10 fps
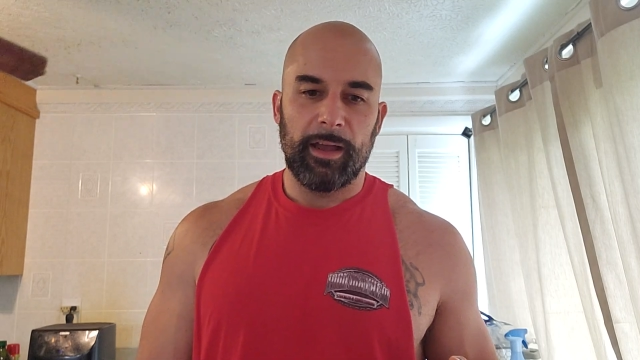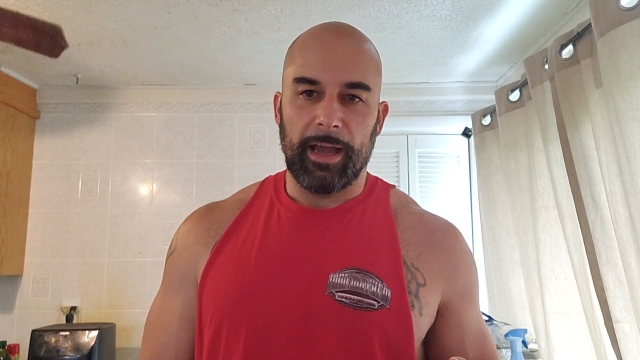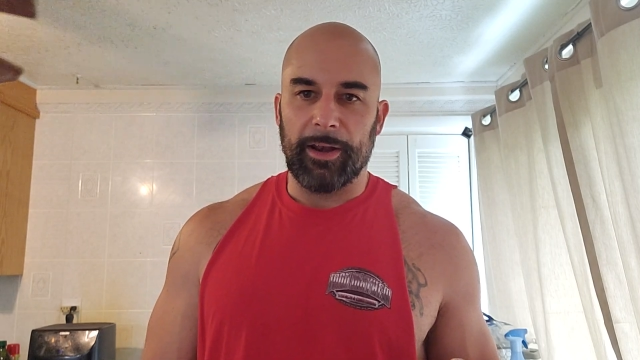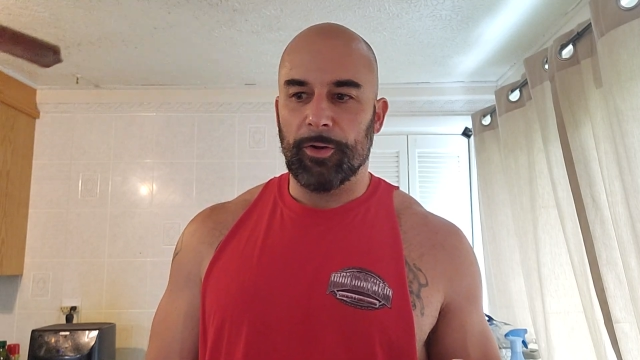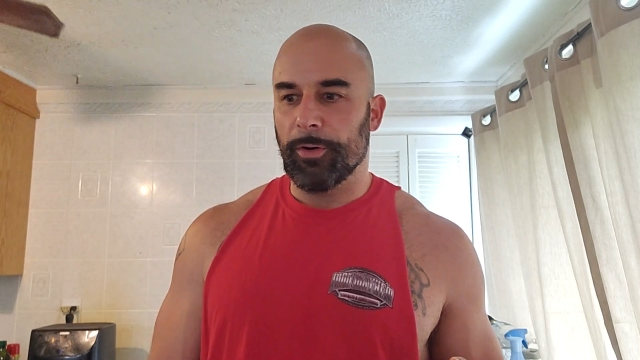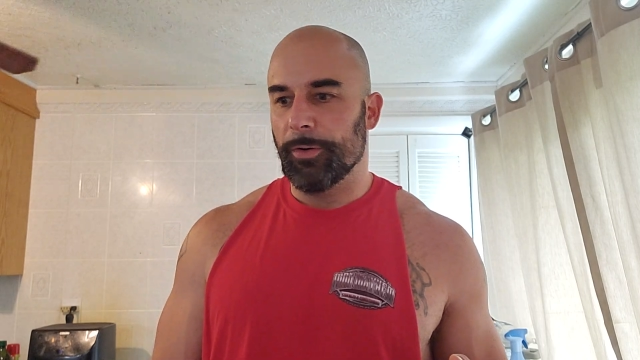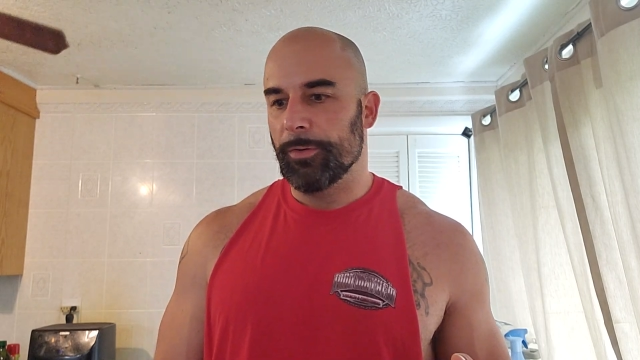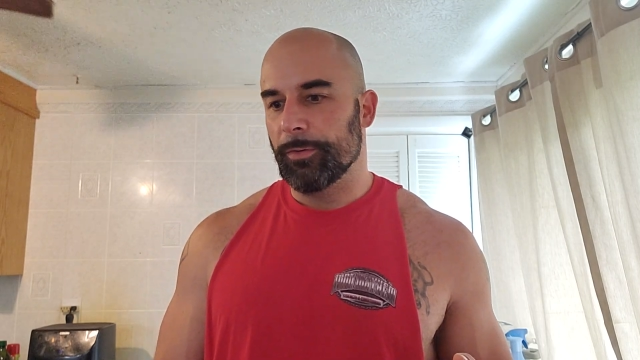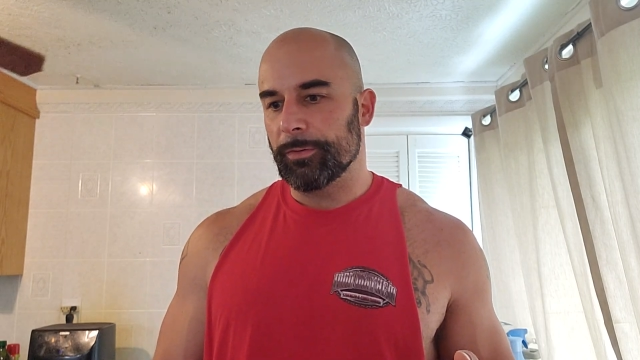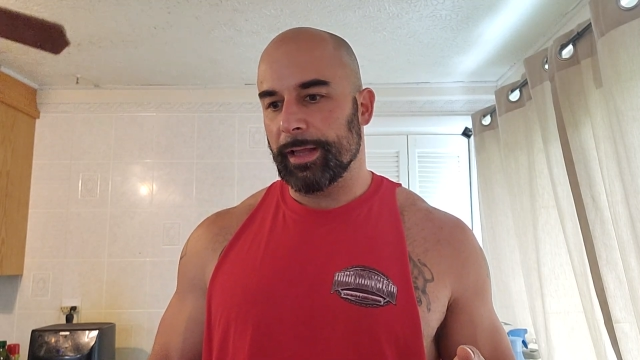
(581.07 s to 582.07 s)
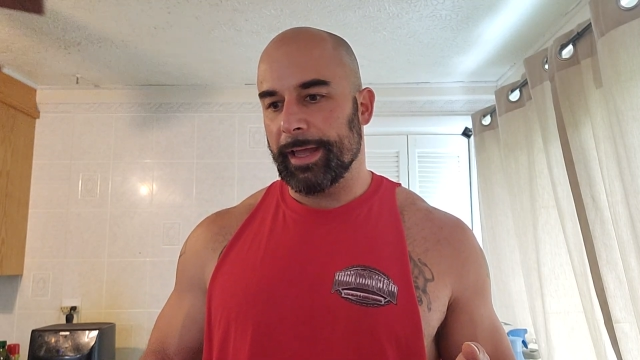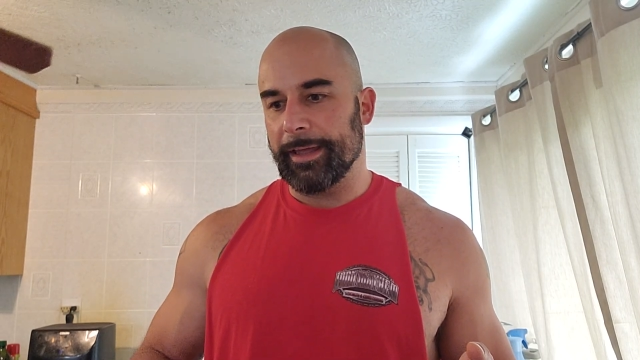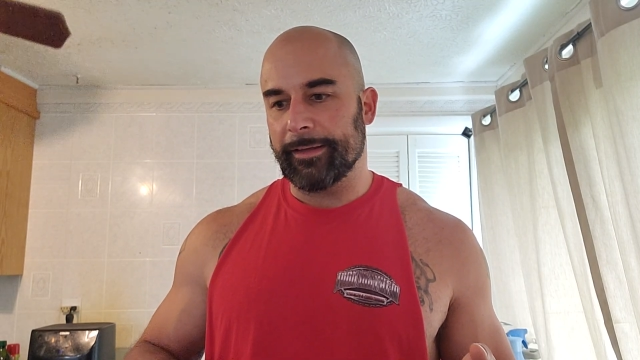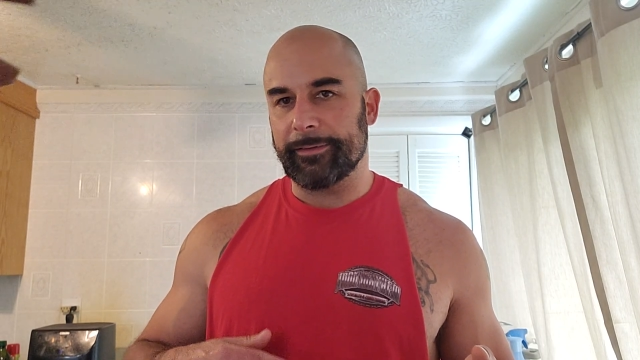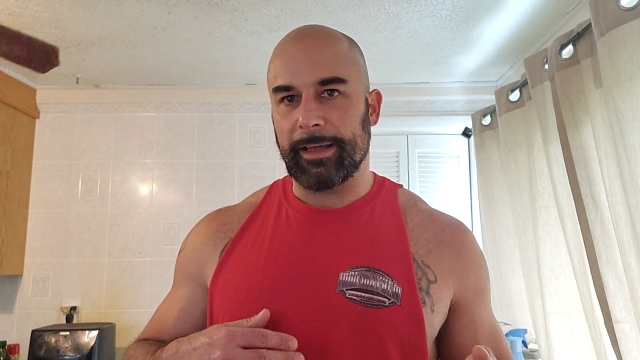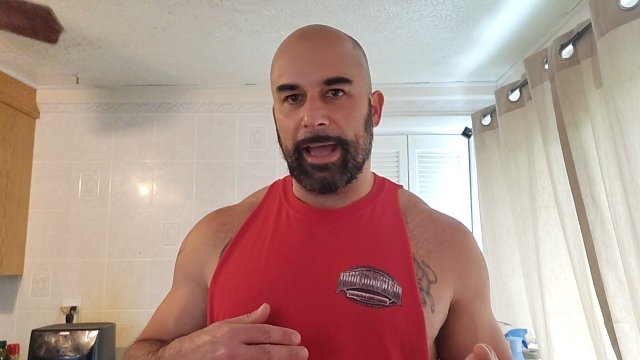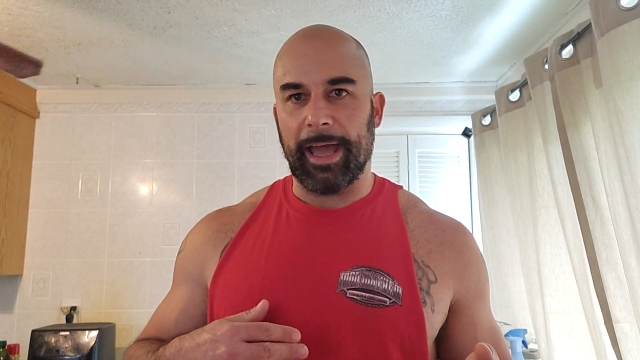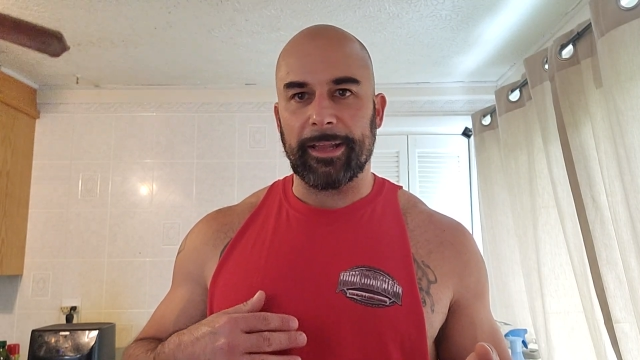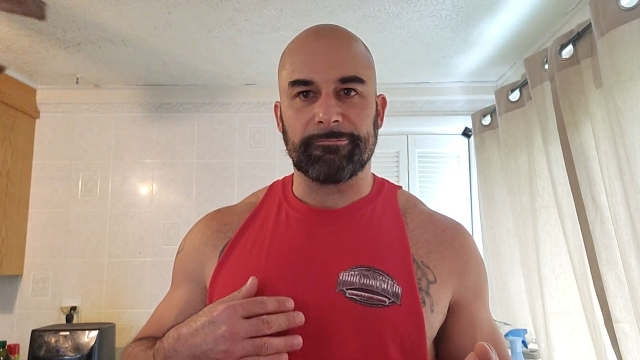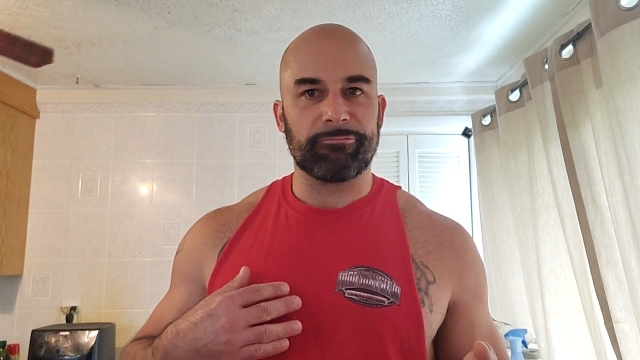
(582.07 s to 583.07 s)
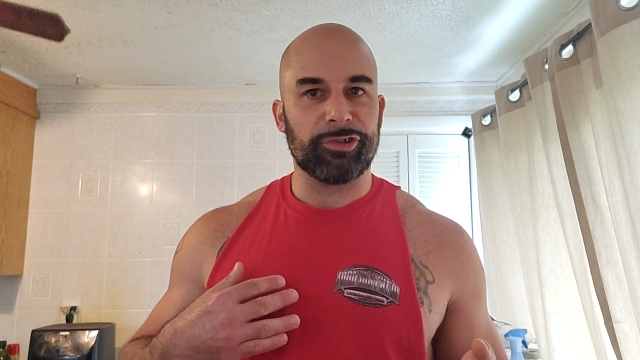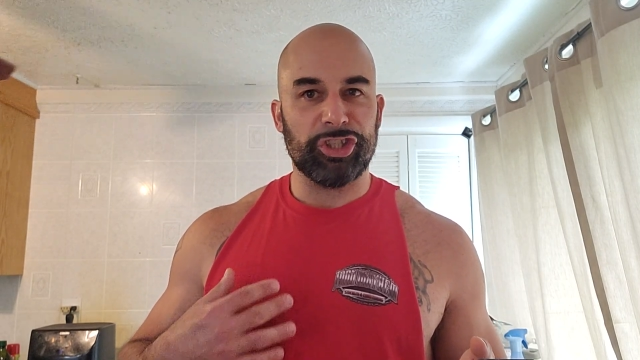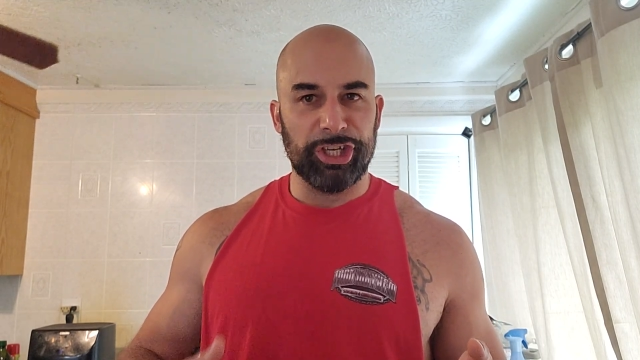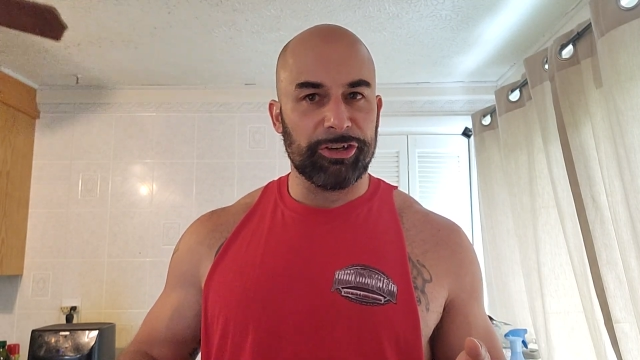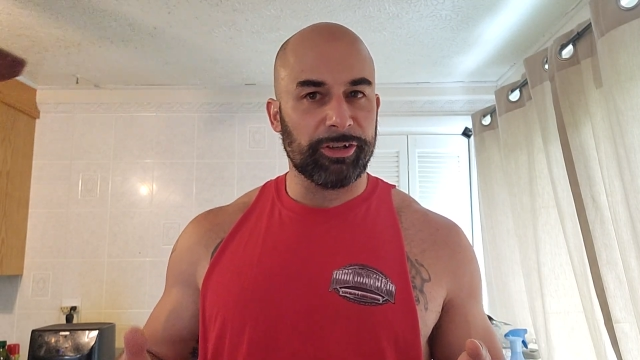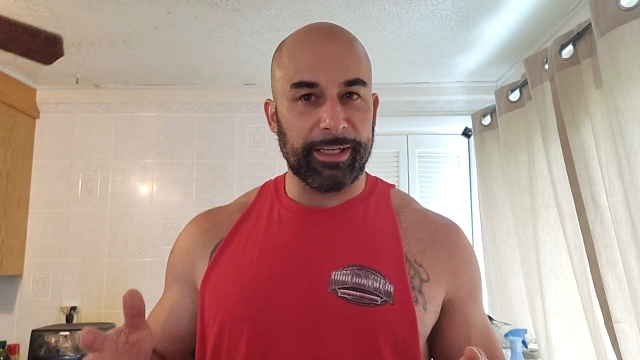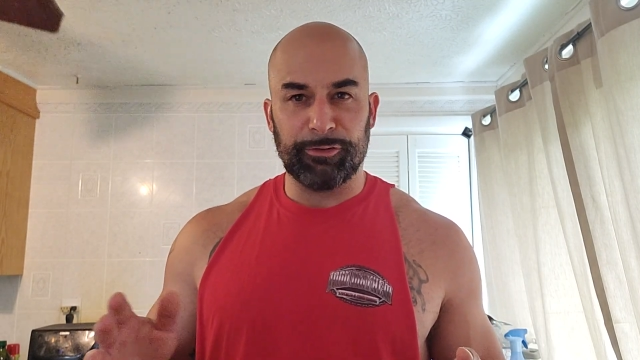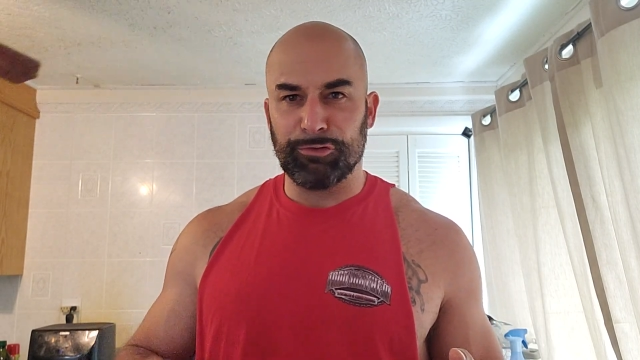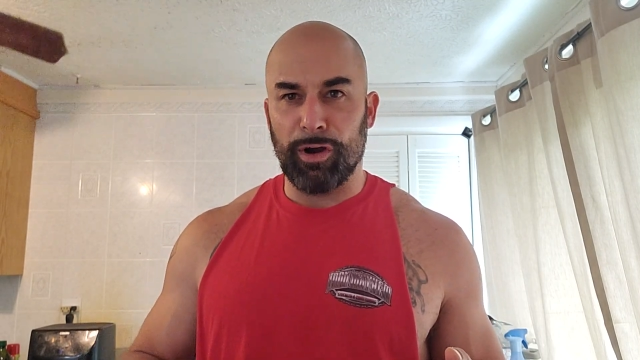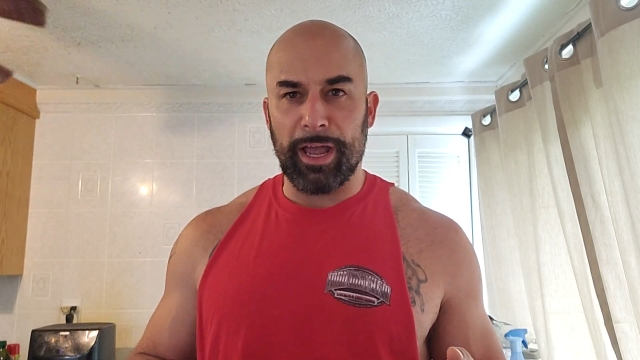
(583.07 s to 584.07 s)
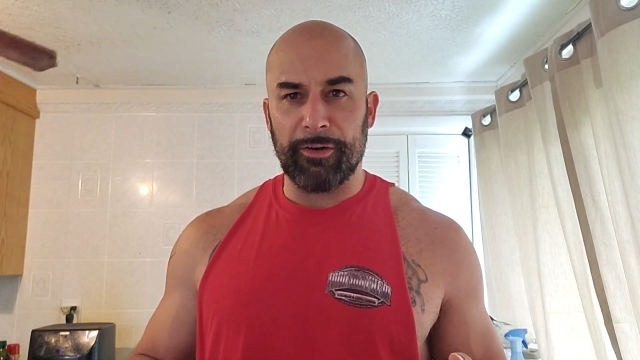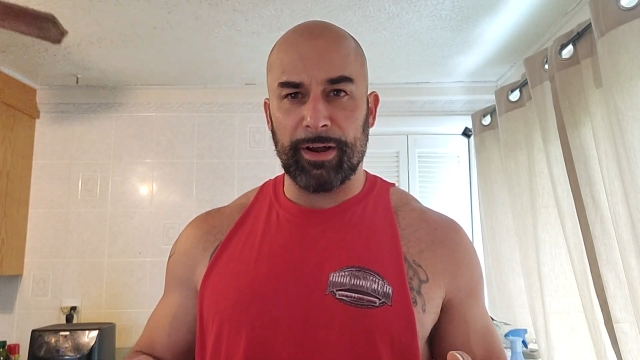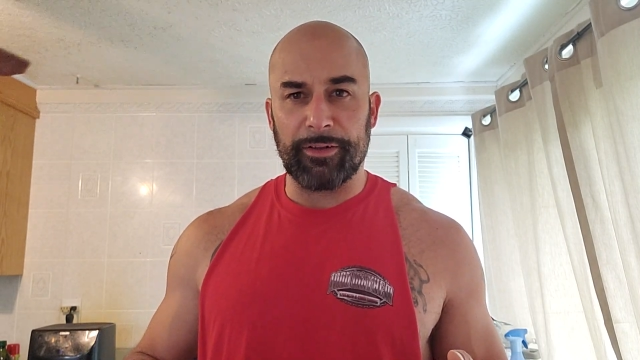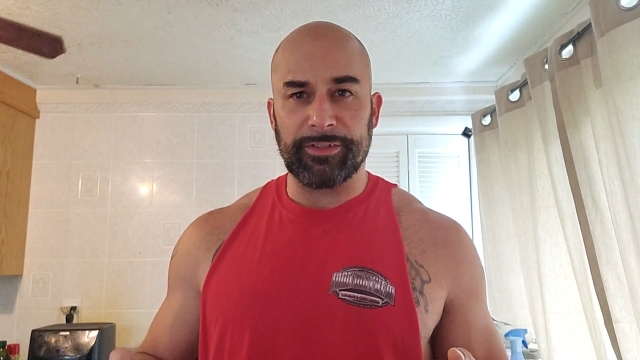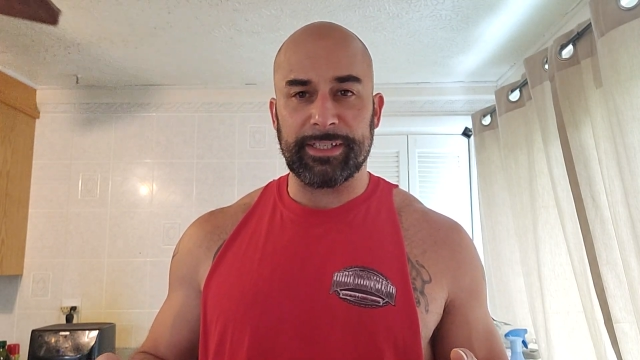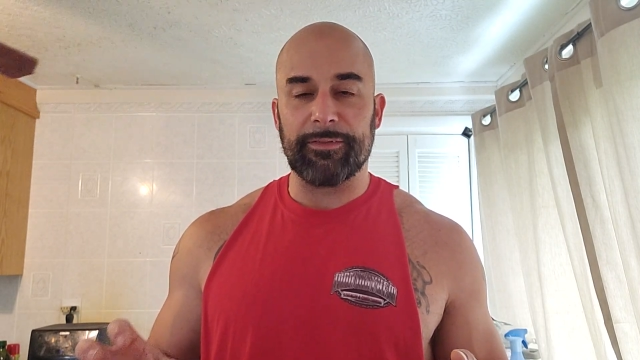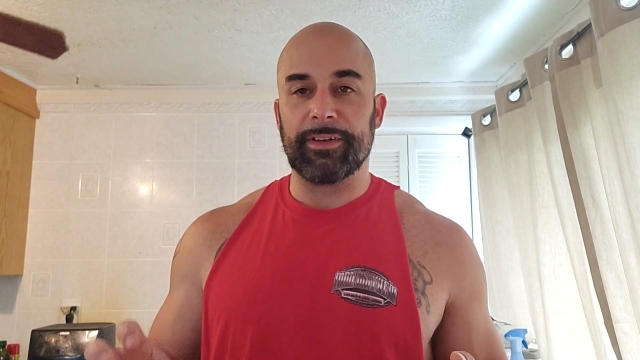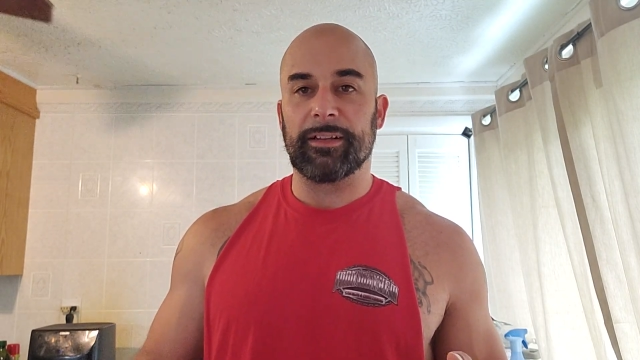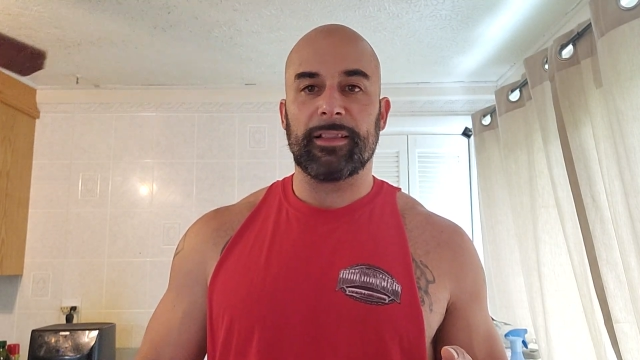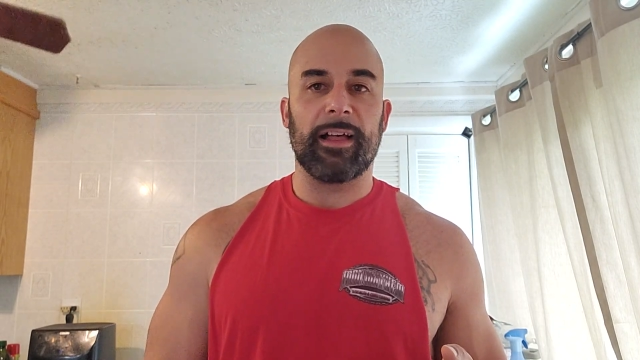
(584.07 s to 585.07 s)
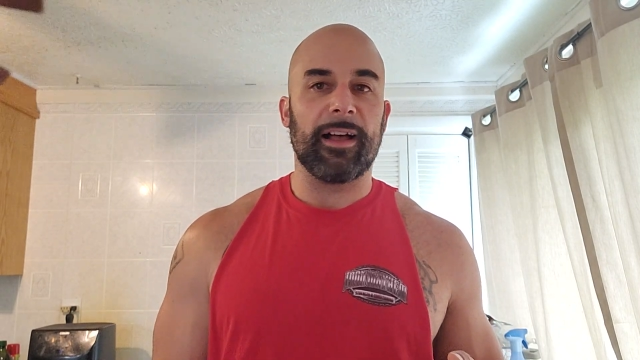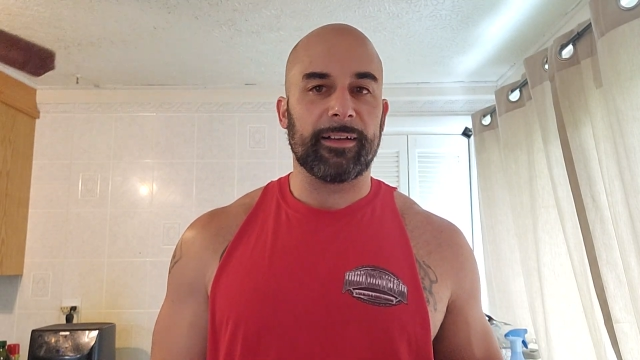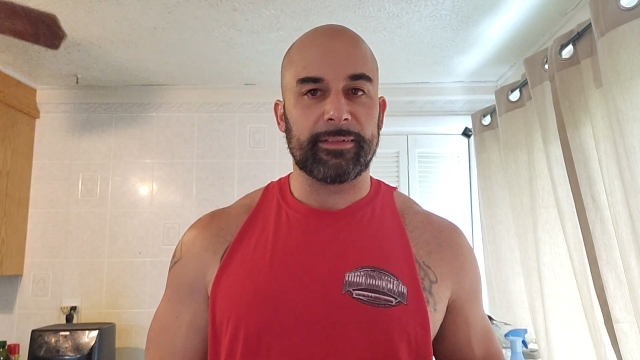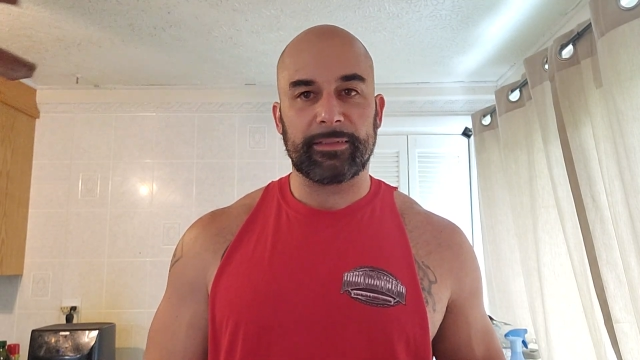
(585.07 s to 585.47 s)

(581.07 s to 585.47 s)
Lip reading: I know like at generally right around 7 o'clock,